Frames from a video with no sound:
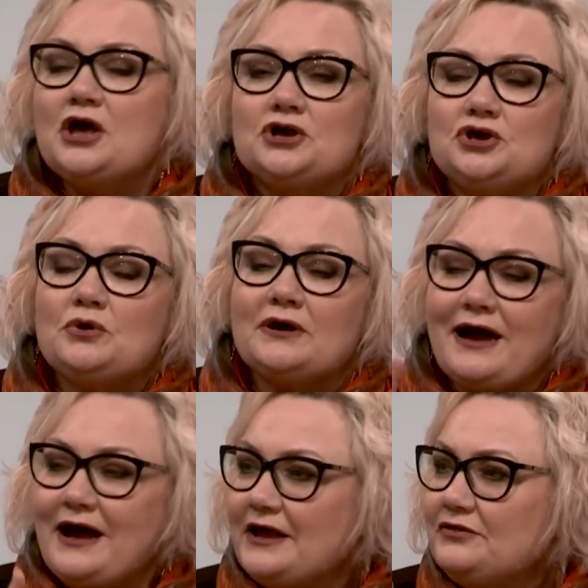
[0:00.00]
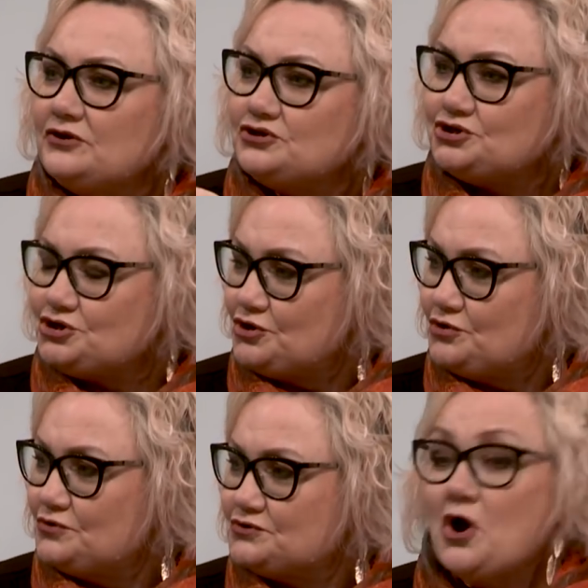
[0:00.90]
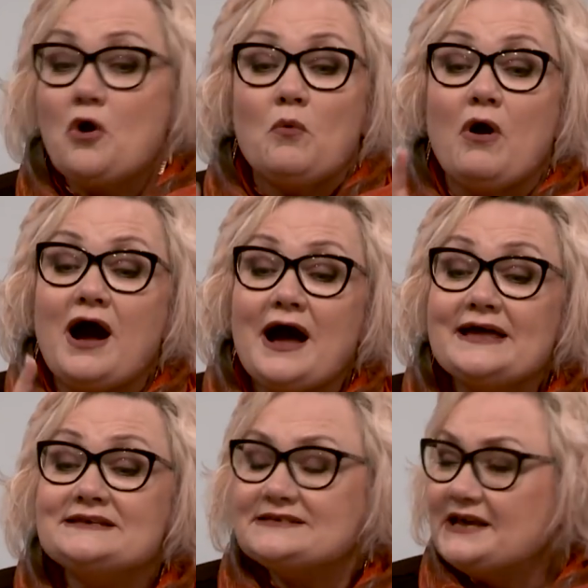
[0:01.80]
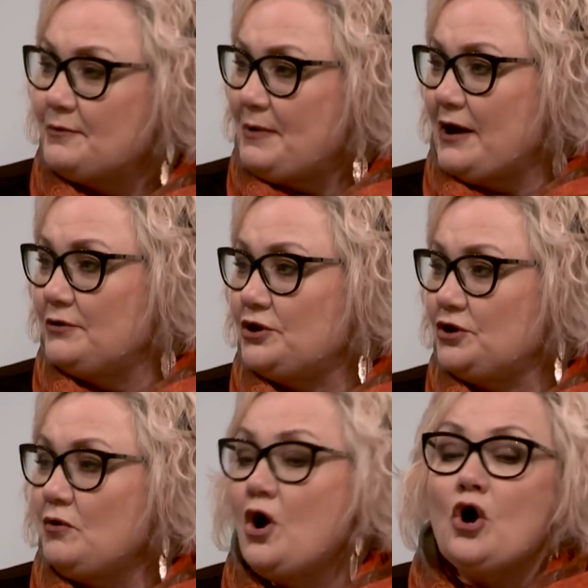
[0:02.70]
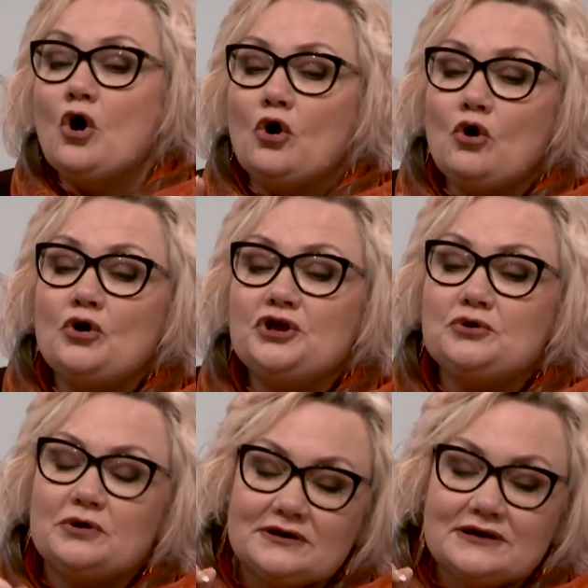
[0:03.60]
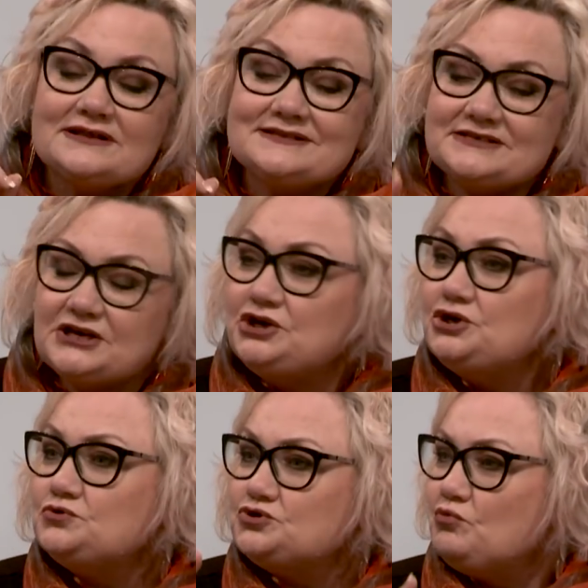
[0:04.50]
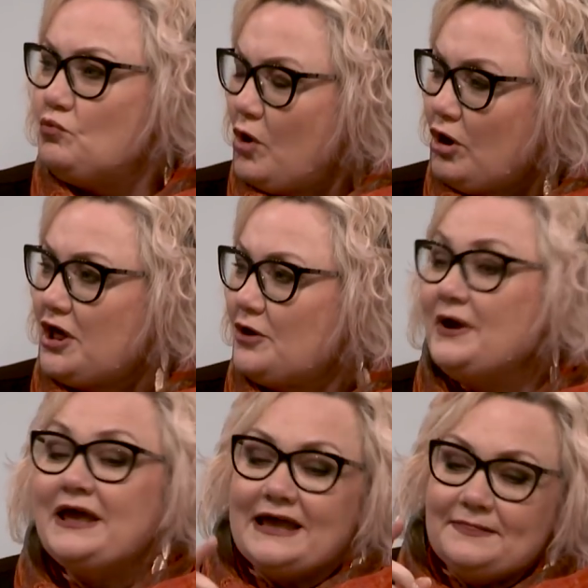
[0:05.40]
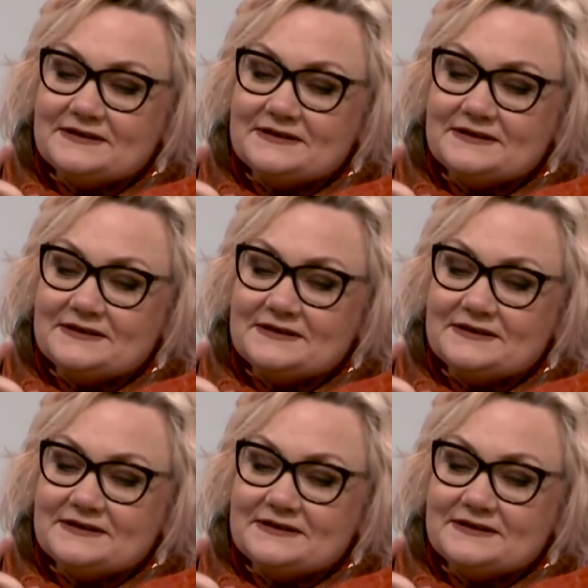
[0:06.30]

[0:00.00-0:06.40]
Wow. You can either choose what I say about you, or you can continue to wallow in